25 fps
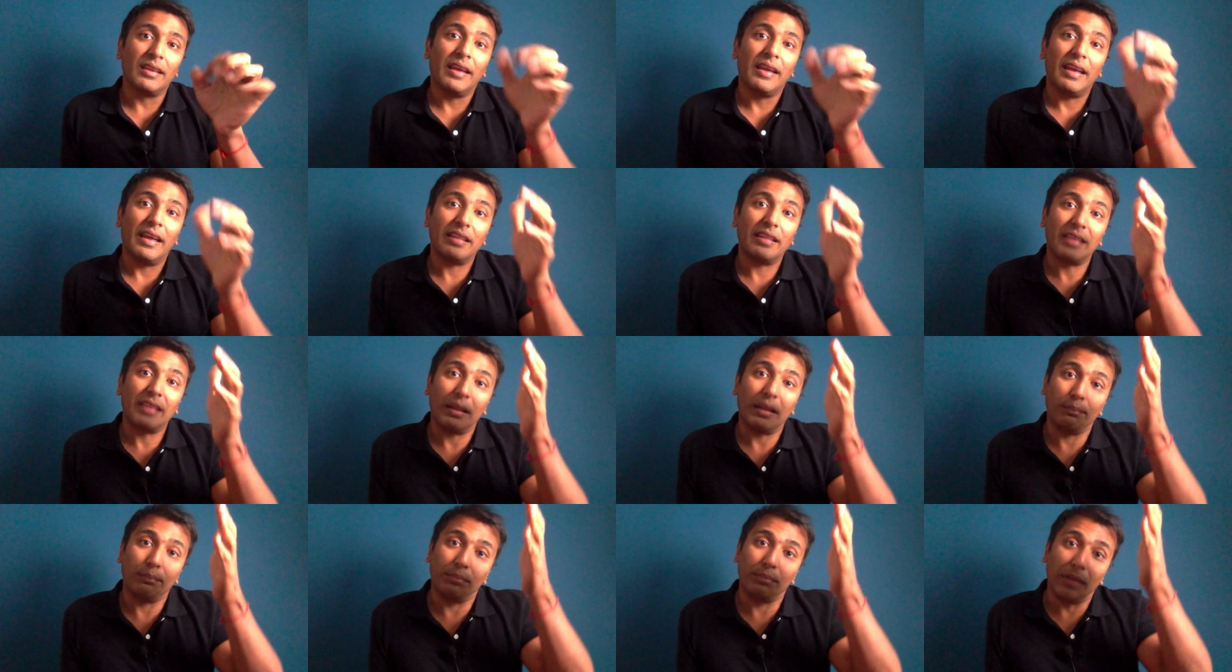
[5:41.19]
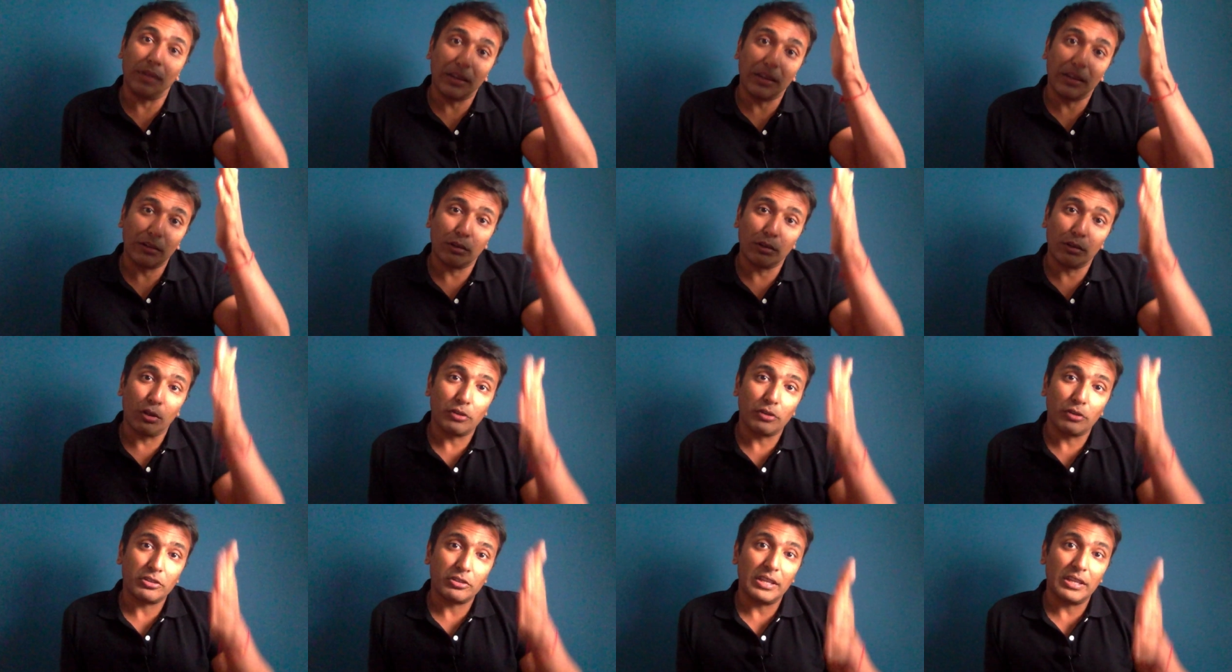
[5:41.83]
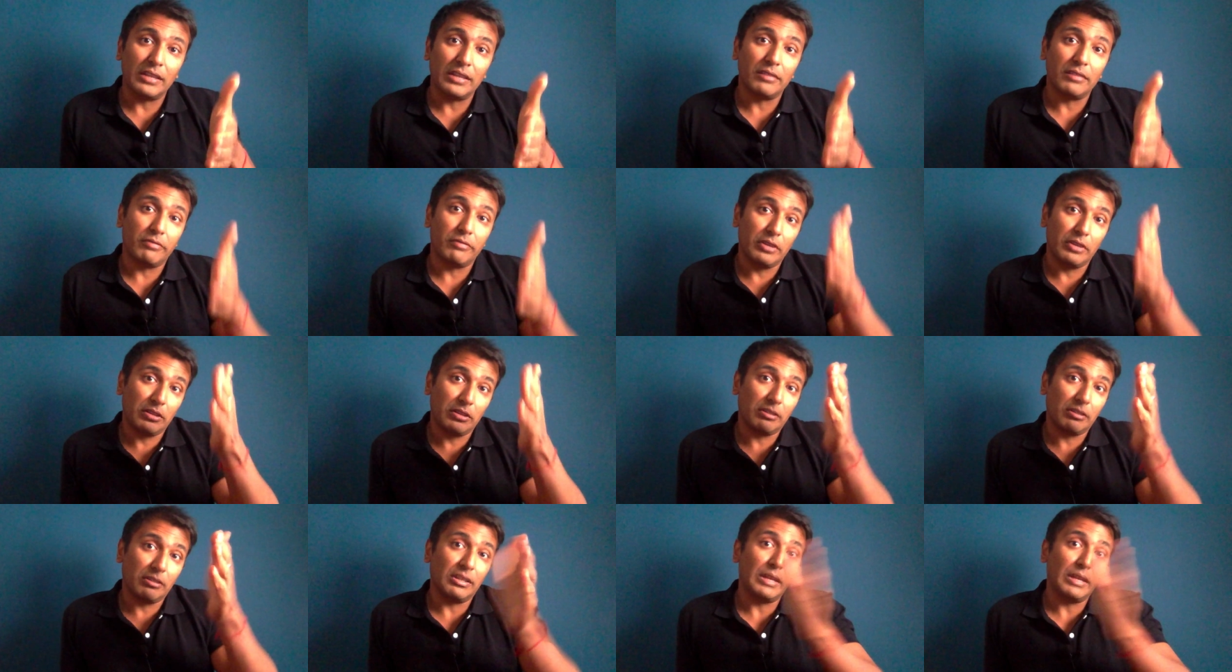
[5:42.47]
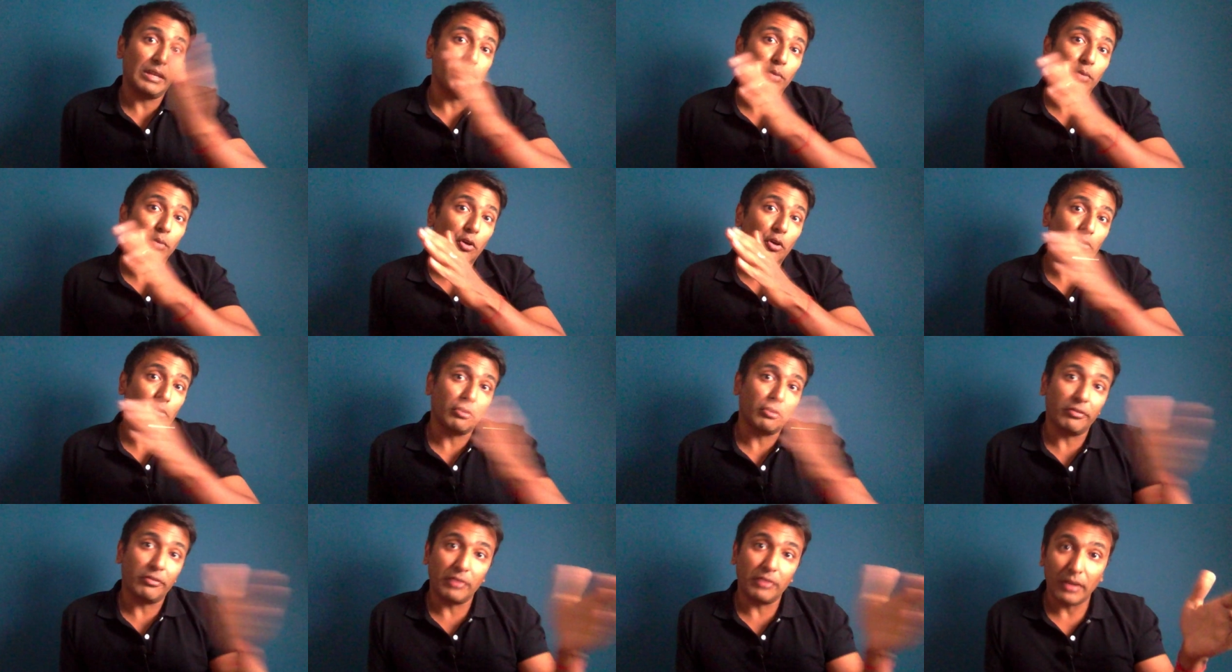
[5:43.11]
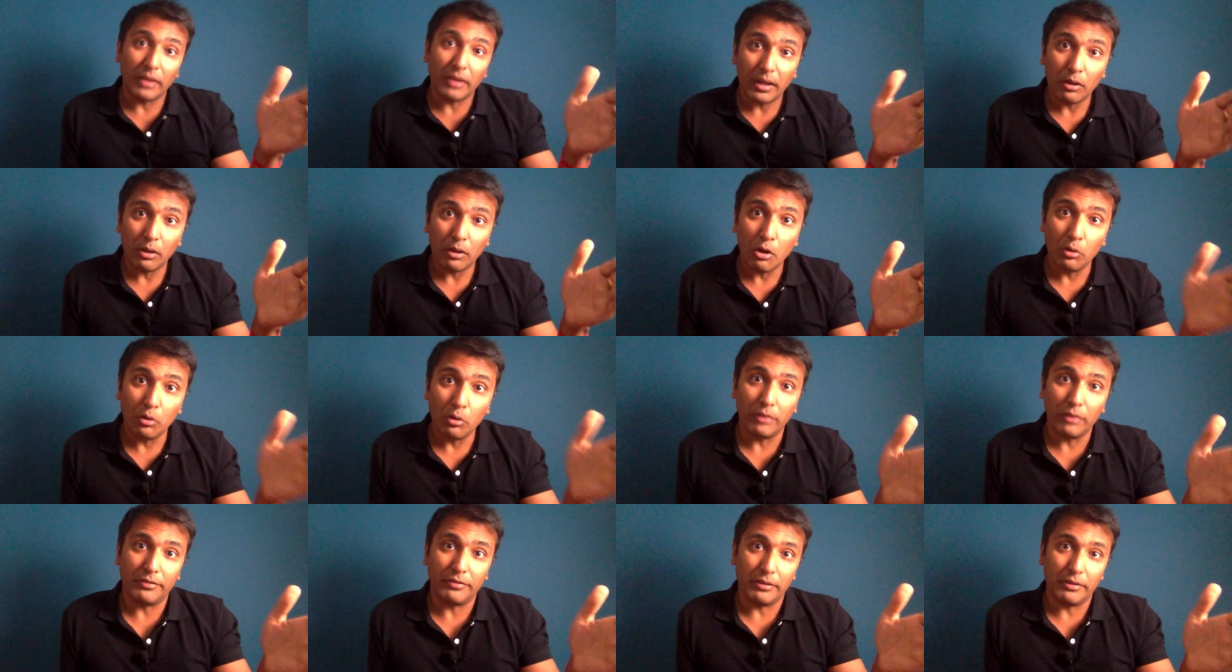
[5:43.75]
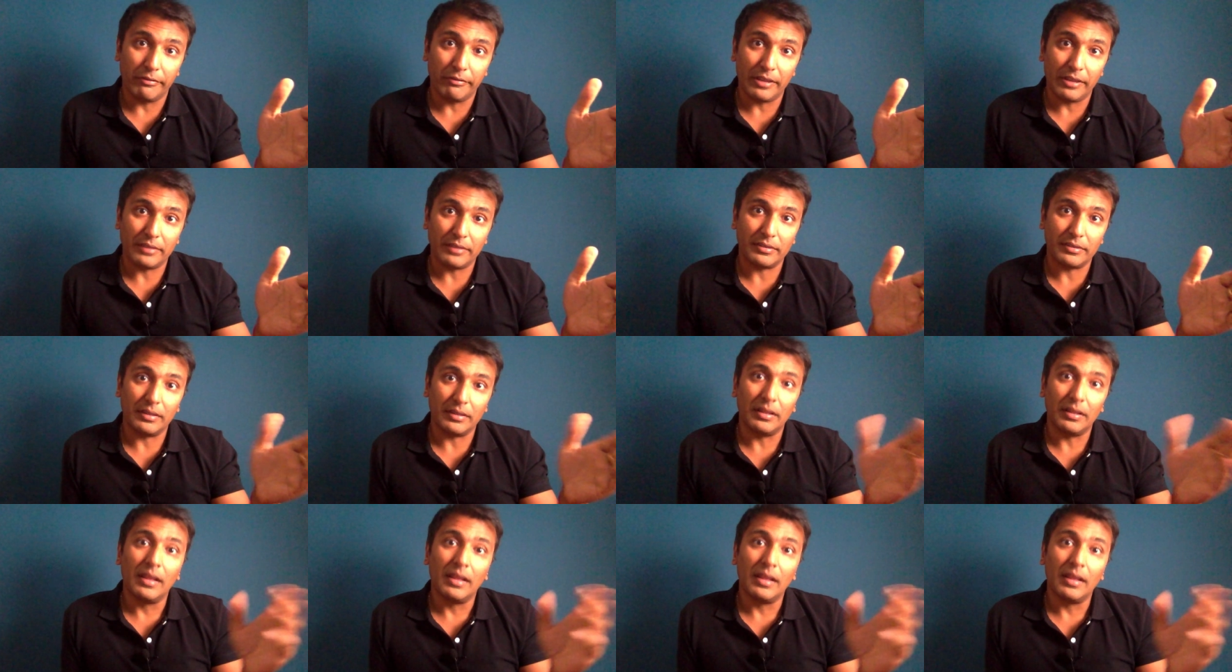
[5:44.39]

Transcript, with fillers: and that blood clot inadvertently blocks off the whole of the vessel,